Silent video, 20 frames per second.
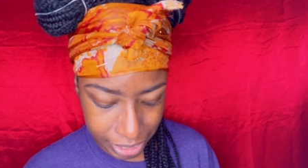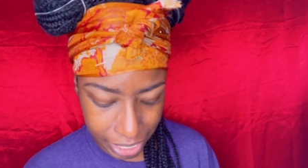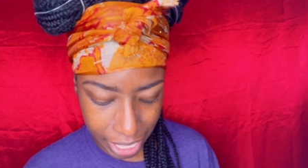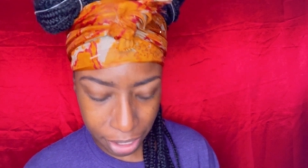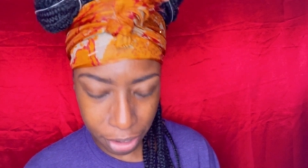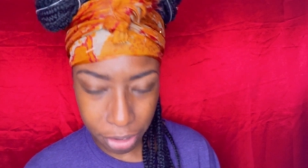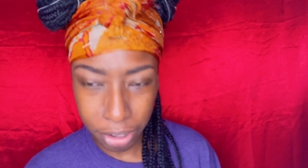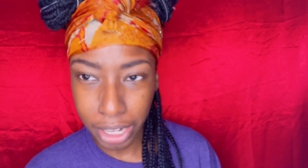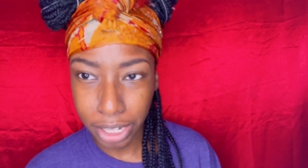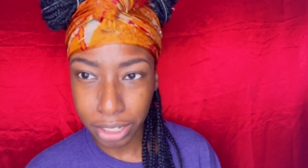I
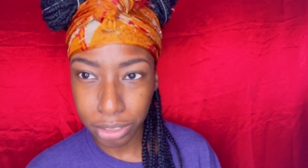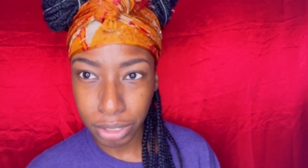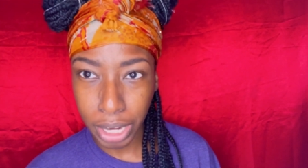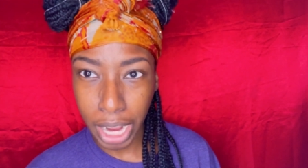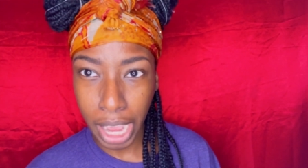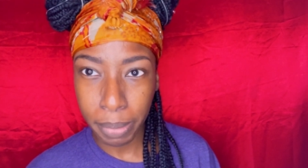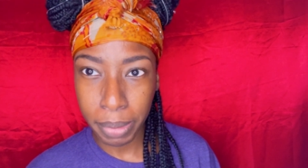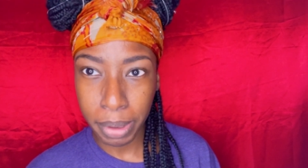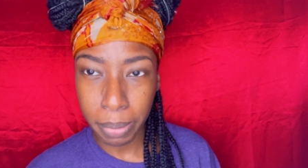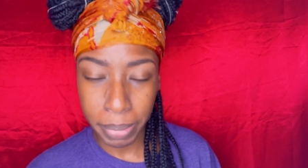don't know how to
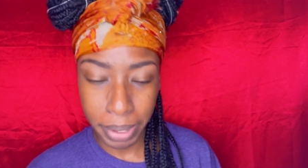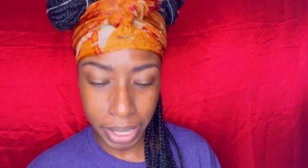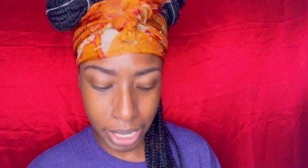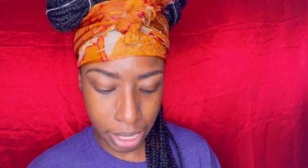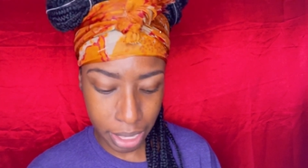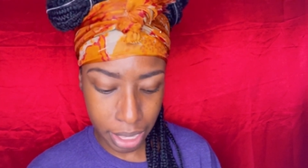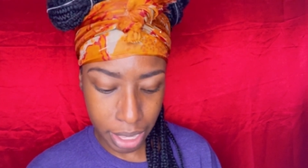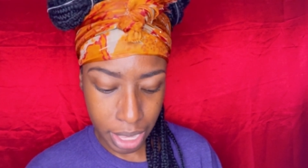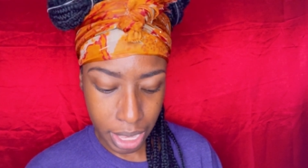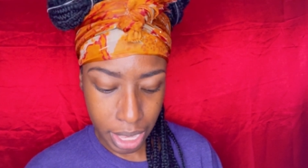describe it,
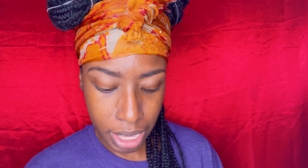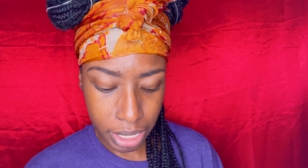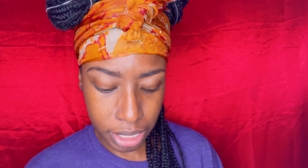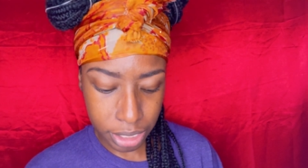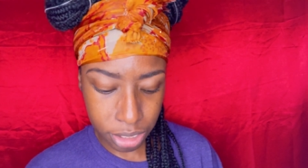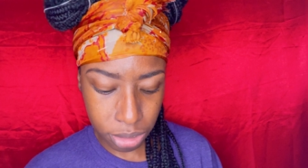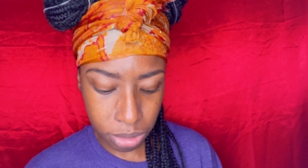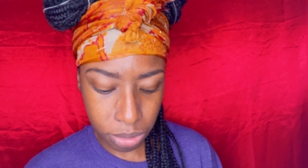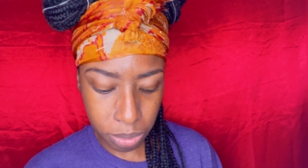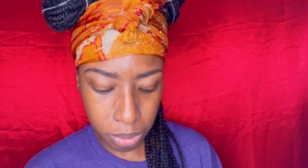but
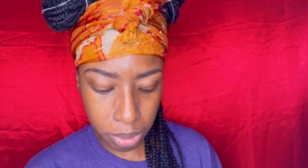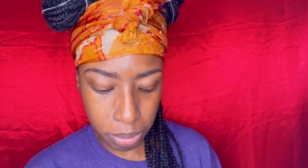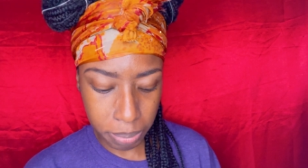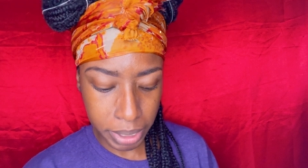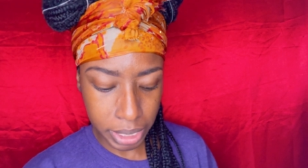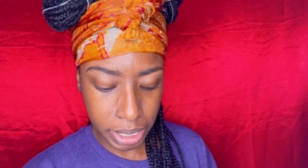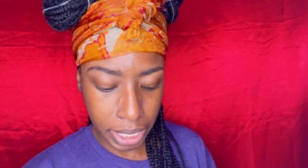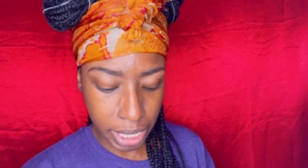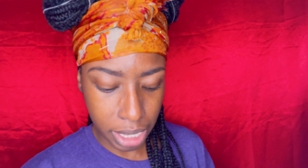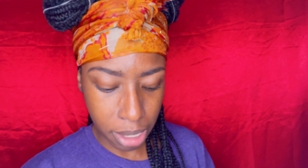would
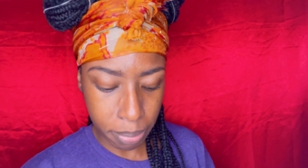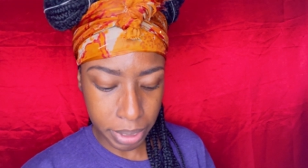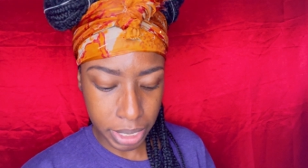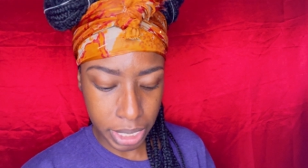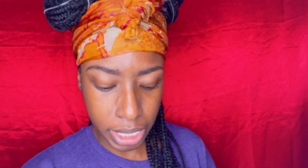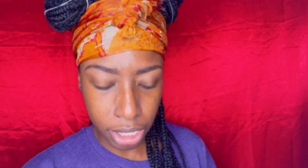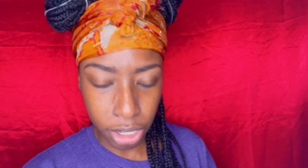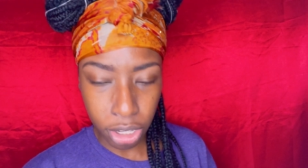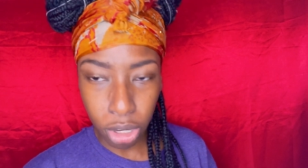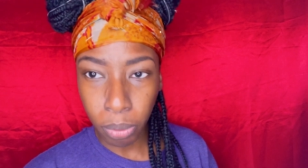be like a
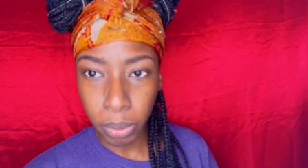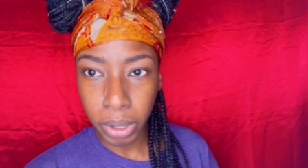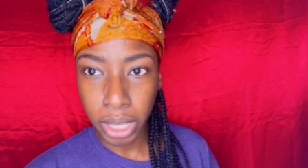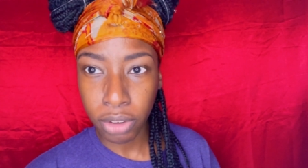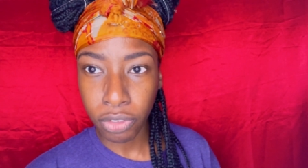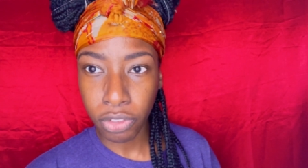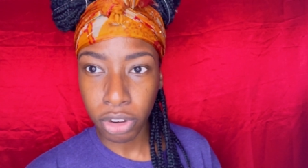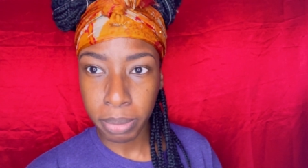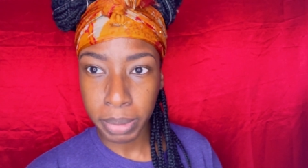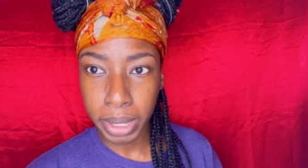beginner
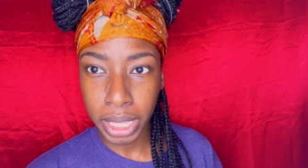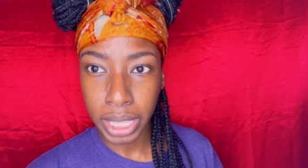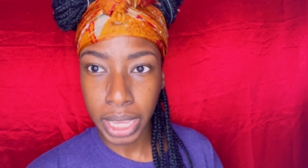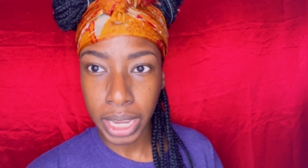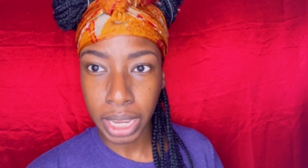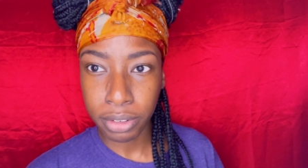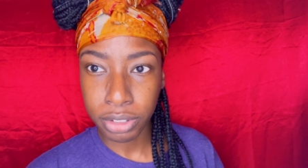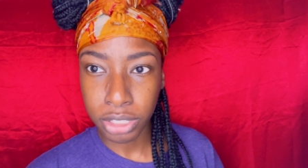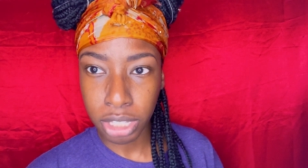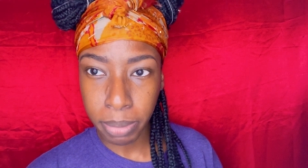wig for me.
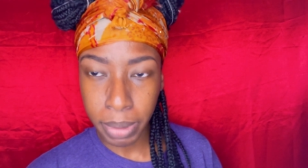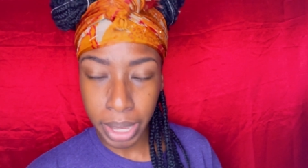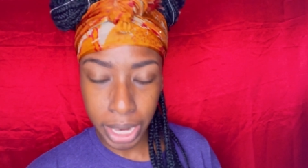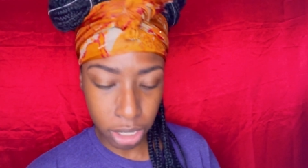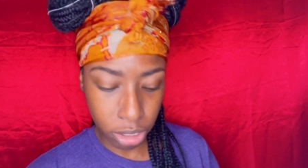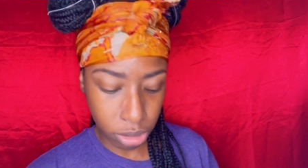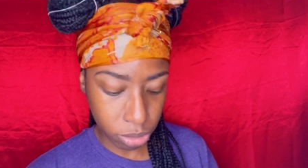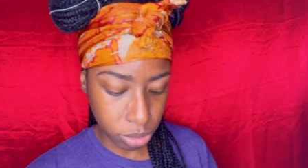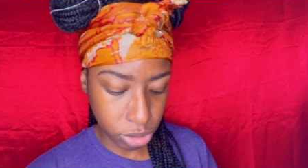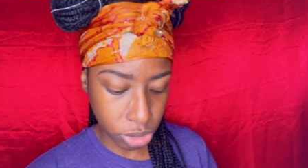Like, if
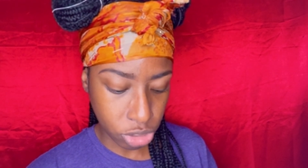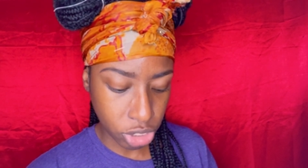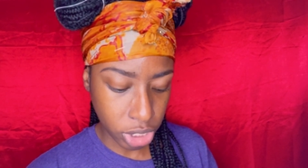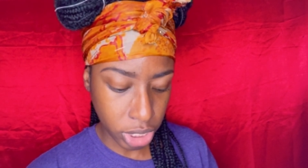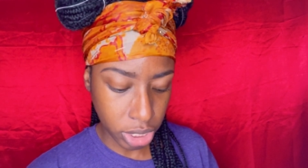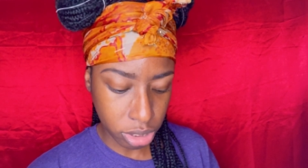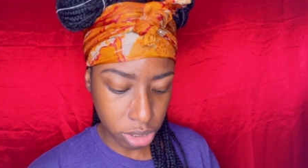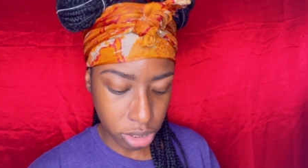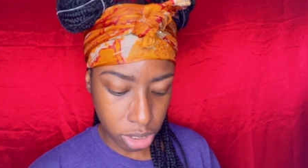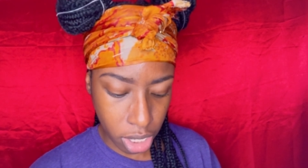somebody who was
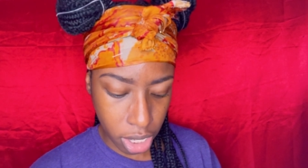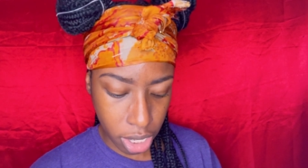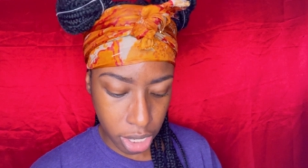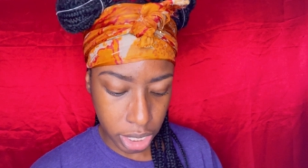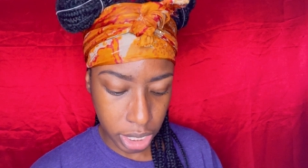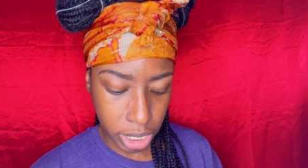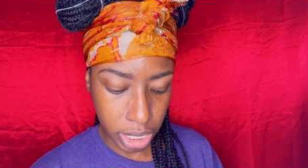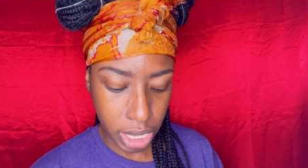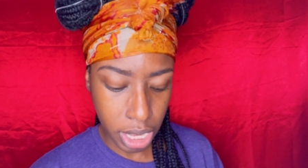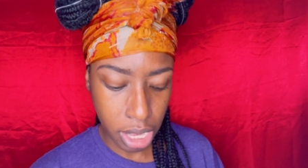just
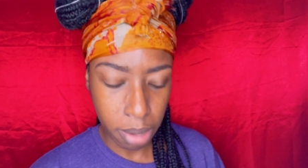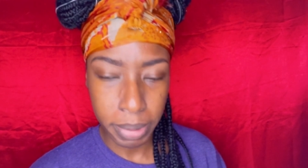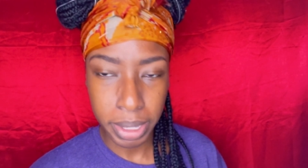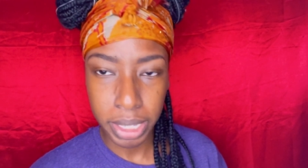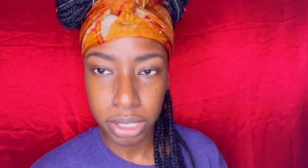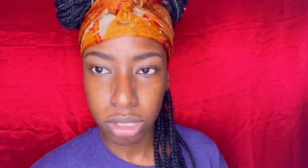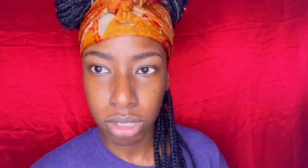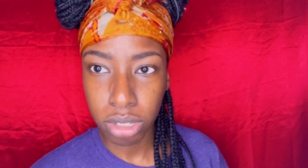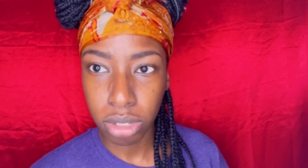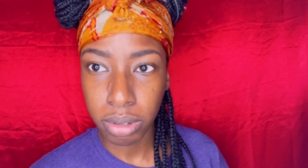starting to come
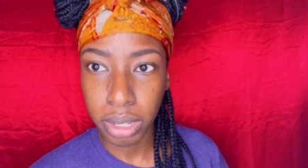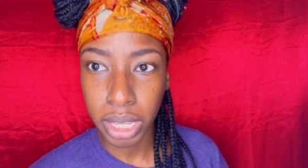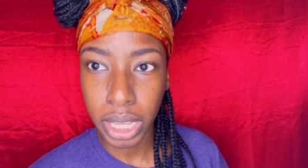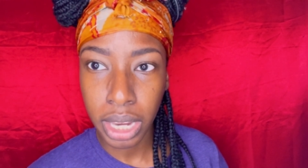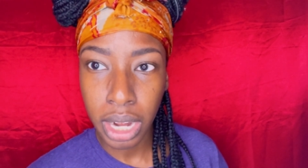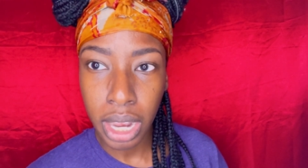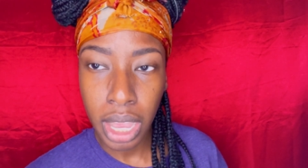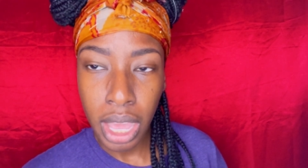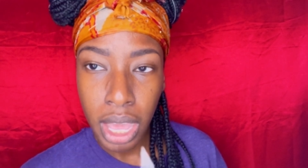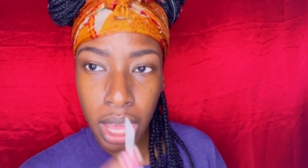into
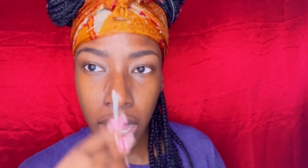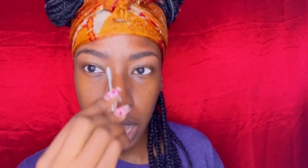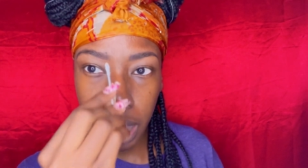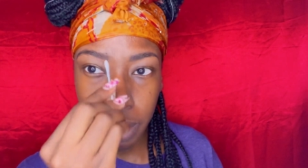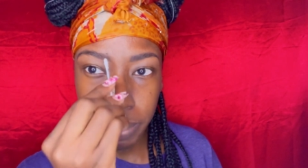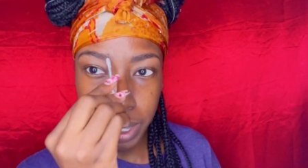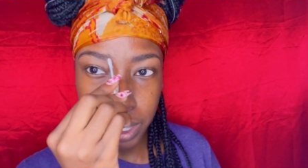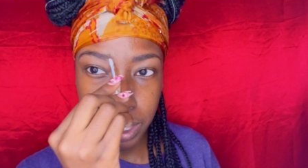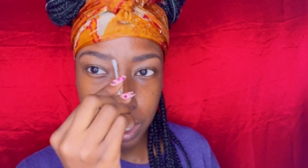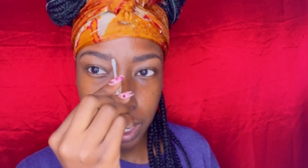it.
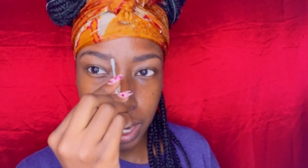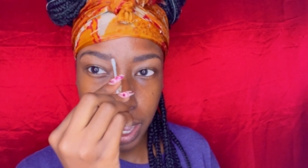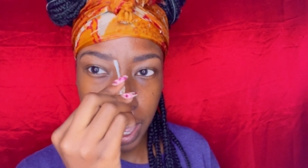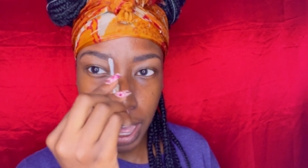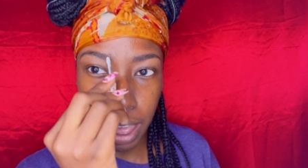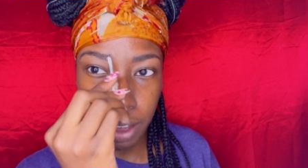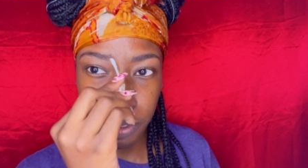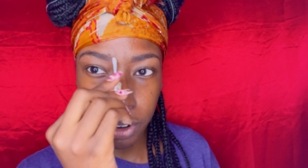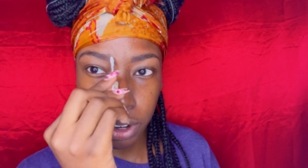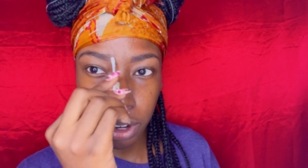They did
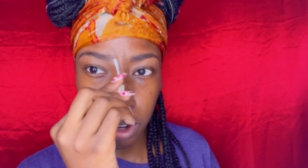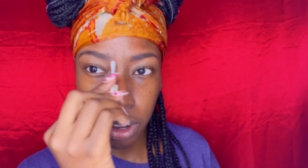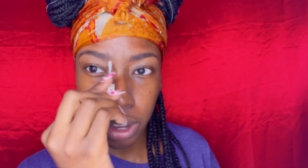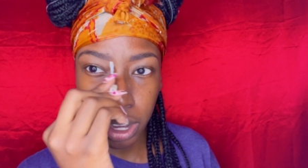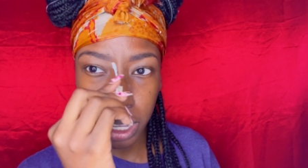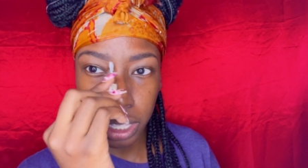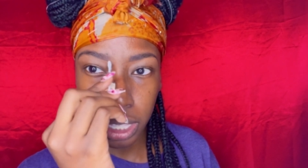have her on